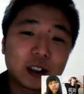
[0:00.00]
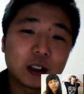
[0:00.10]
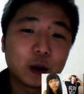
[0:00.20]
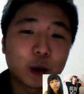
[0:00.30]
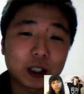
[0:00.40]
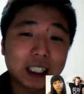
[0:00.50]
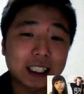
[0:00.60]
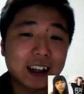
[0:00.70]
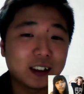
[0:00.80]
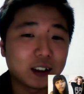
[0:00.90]
your
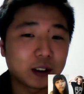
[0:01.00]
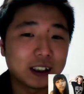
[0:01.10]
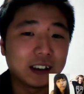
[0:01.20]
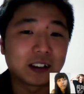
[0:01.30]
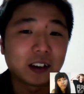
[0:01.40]
standard is